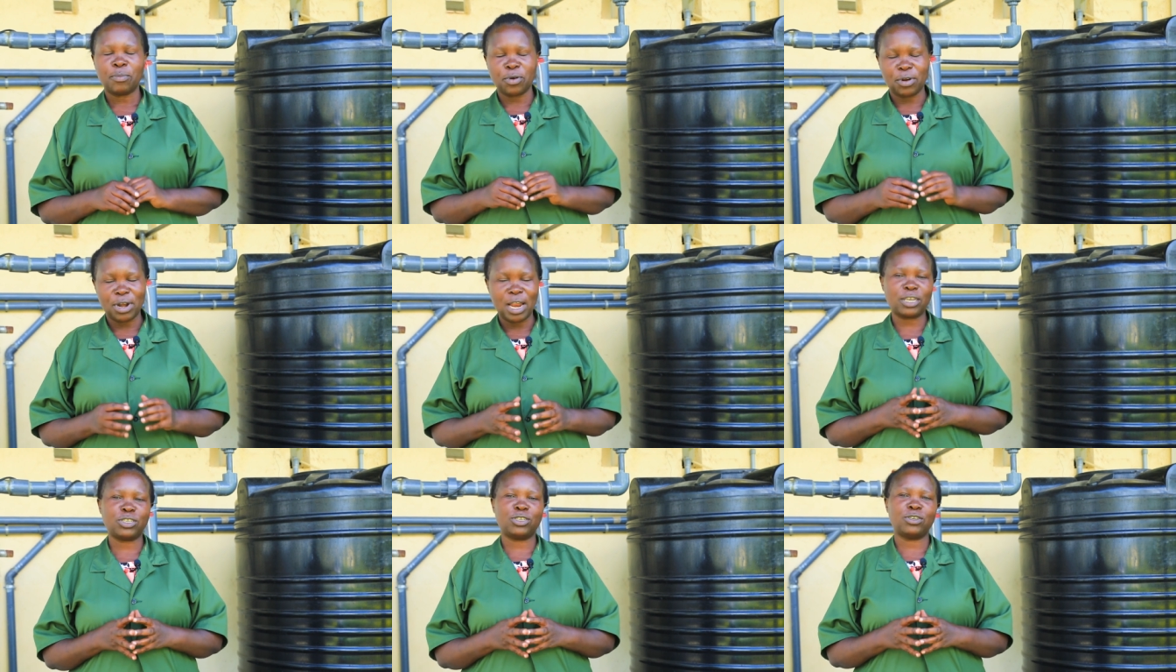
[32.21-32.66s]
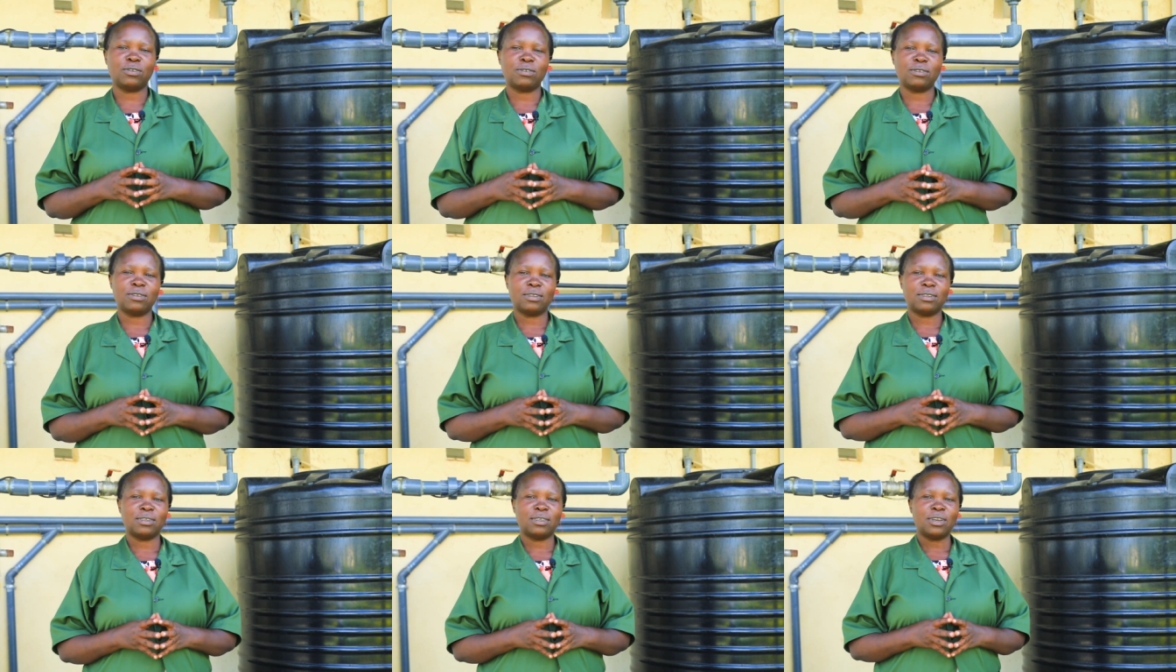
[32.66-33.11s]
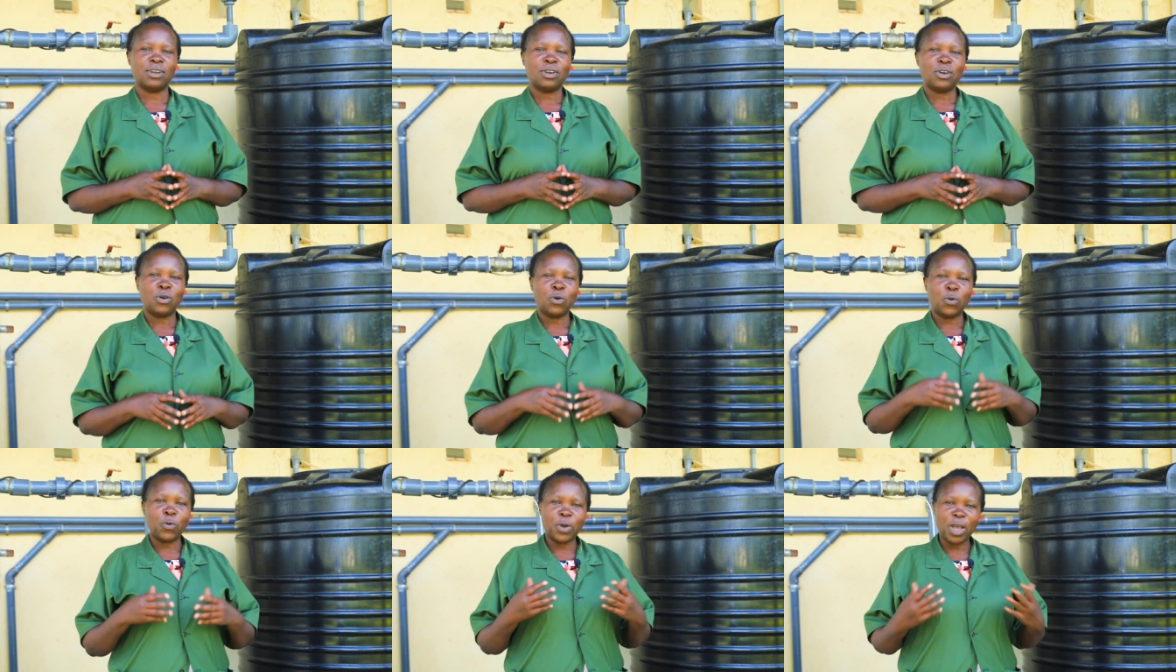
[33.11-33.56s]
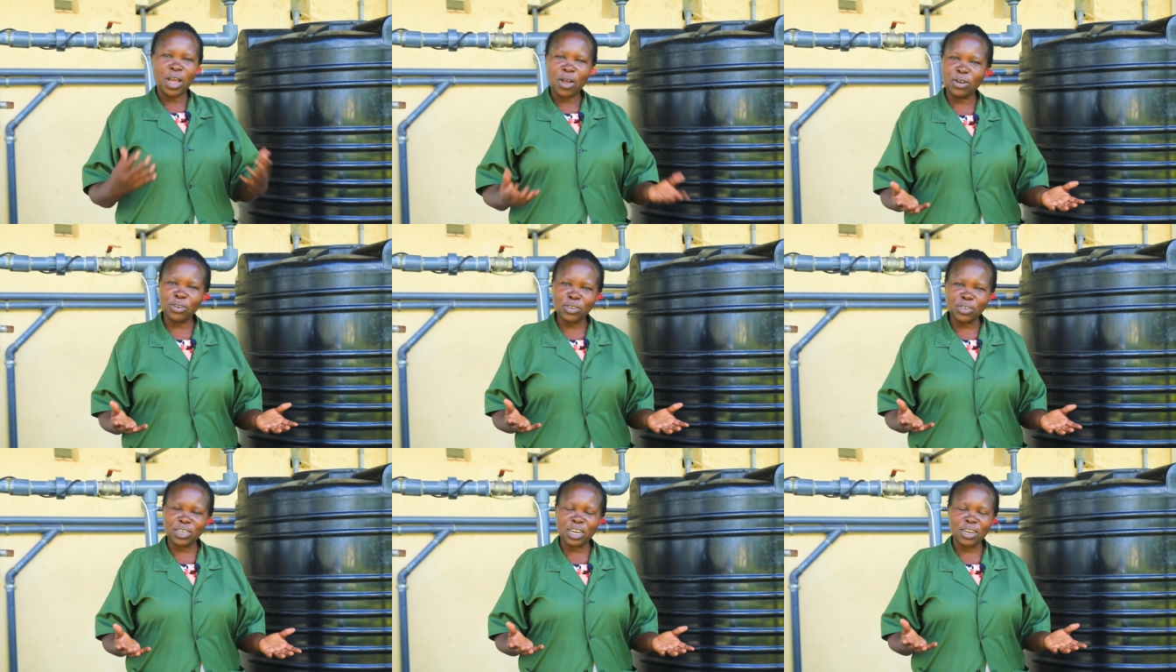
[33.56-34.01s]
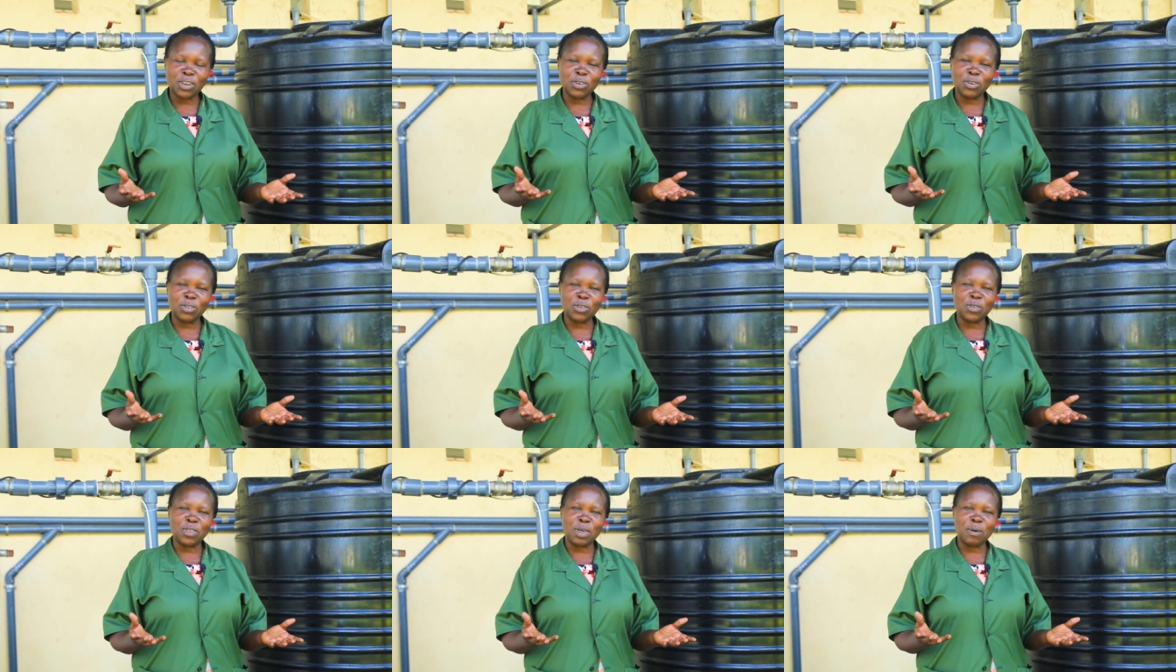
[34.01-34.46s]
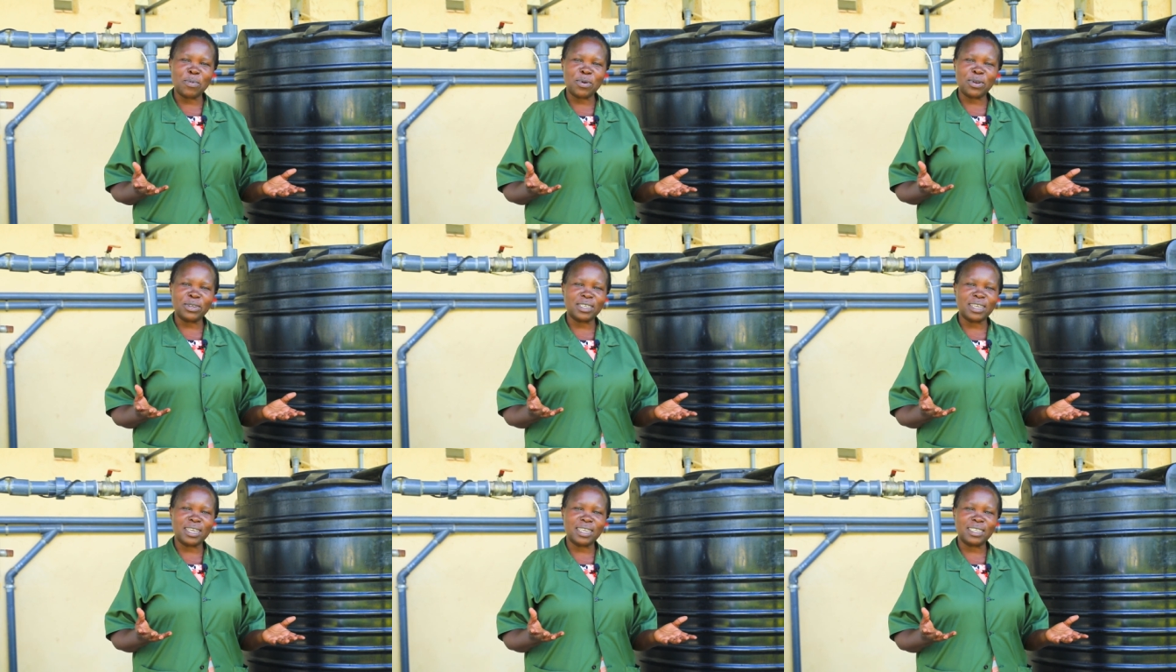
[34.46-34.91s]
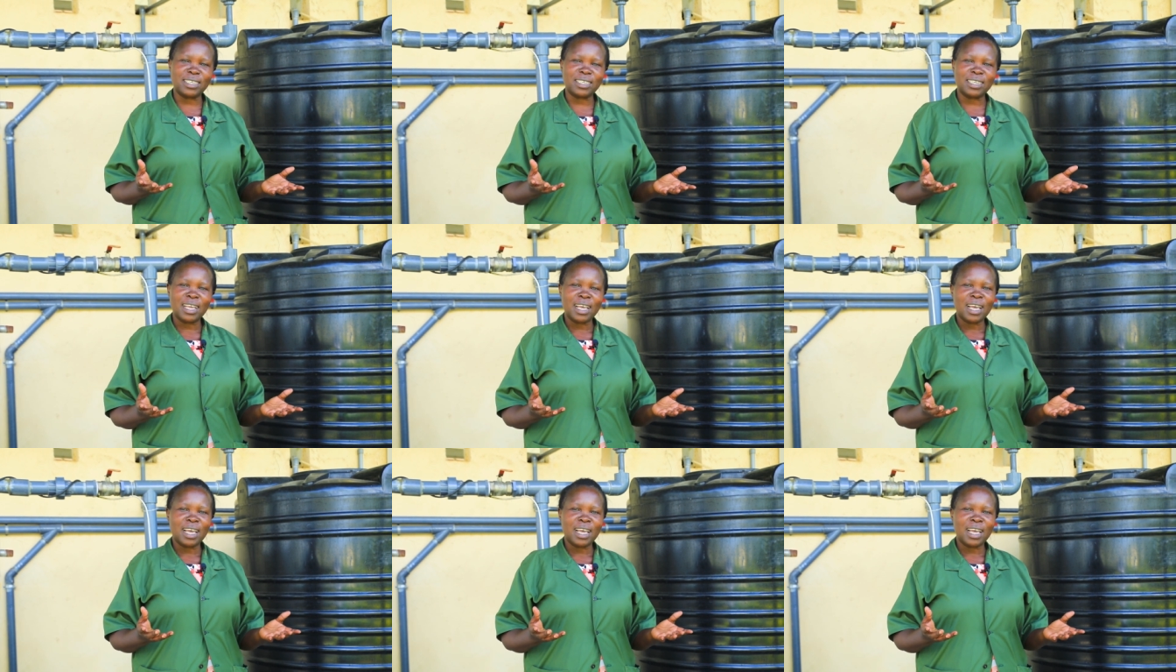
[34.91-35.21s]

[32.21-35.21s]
production. We're going to take you through the process,